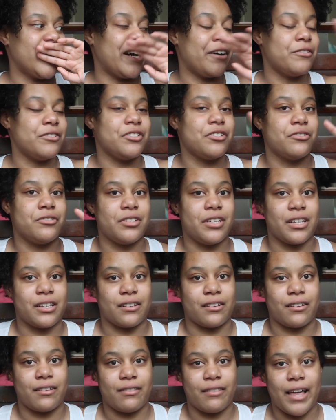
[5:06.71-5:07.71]
I was
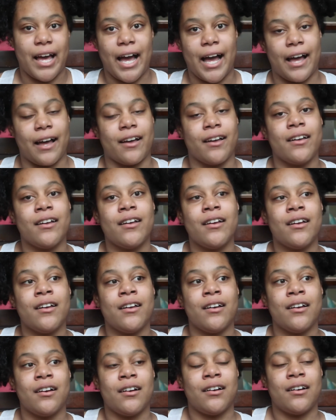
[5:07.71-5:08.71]
using that,
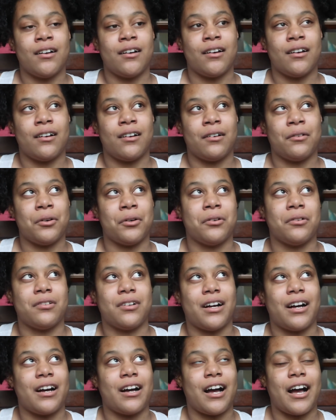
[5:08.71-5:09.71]
well,
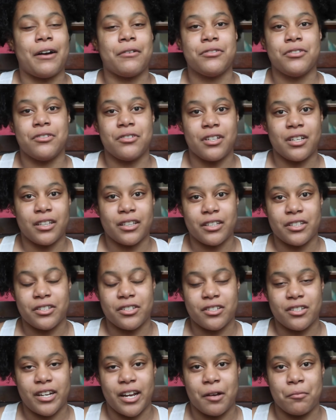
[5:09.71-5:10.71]
I was using
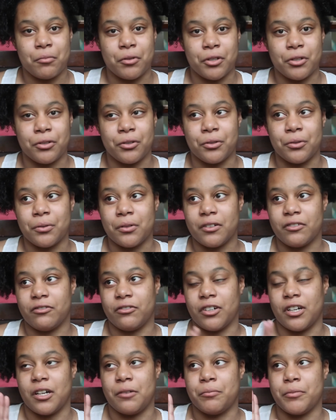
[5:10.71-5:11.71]
this shampoo
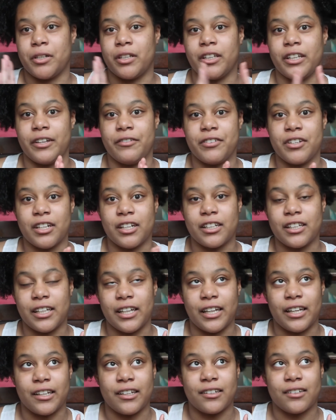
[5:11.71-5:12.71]
from Live
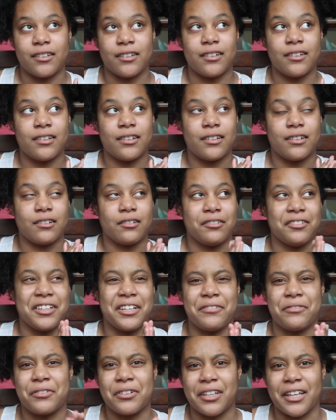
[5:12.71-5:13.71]
Clean,
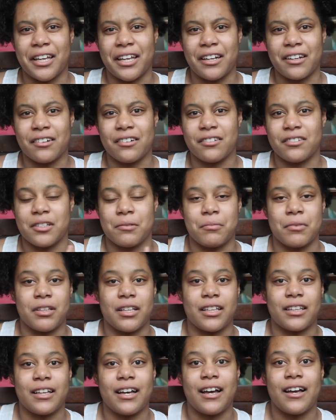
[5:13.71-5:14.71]
something
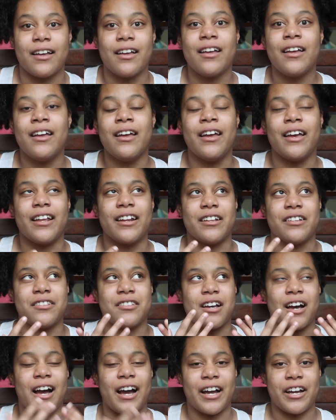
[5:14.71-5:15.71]
like that. And
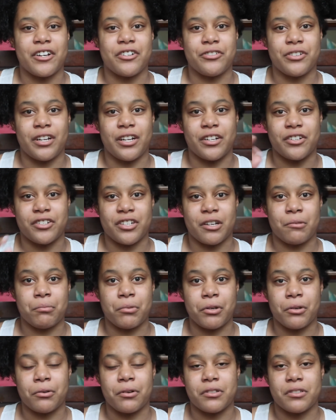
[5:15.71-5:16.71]
it's a hydrating
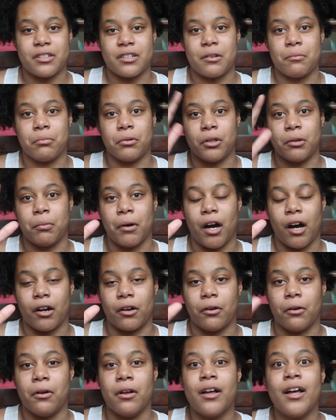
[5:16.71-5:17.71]
shampoo. It's in a blue
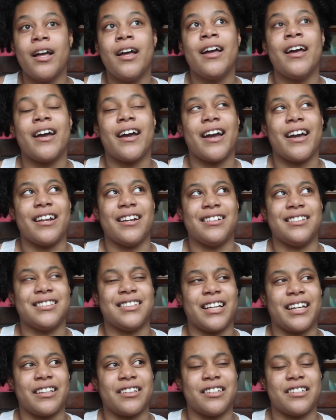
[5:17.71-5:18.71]
bottle. And
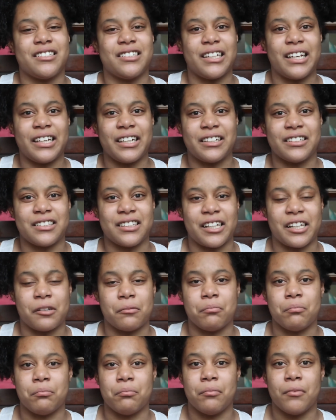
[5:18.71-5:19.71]
it's like, the scent is like
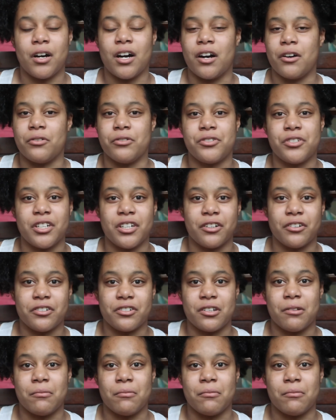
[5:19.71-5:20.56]
ocean or